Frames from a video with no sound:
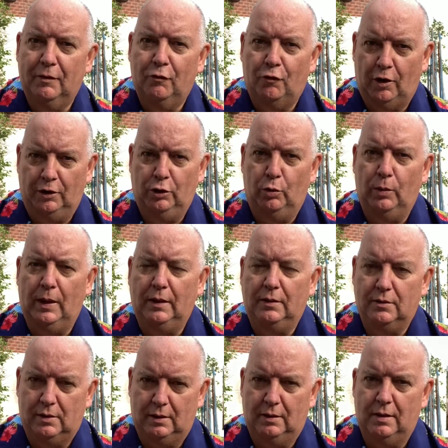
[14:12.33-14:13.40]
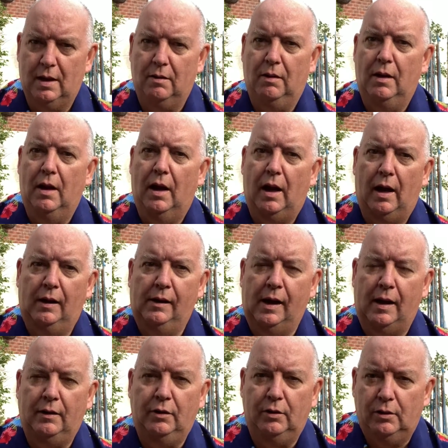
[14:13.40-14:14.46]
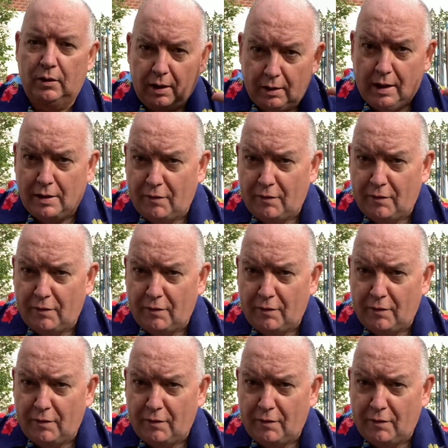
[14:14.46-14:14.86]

Find a way. Sit down. And then